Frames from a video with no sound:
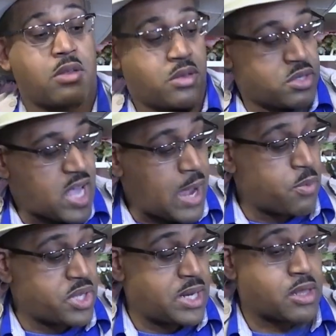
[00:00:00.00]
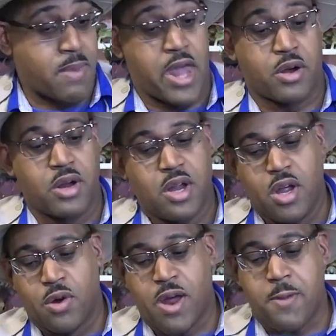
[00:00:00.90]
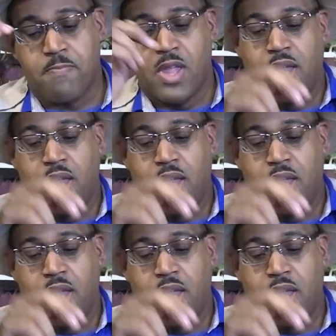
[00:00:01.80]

So time really does matter, right?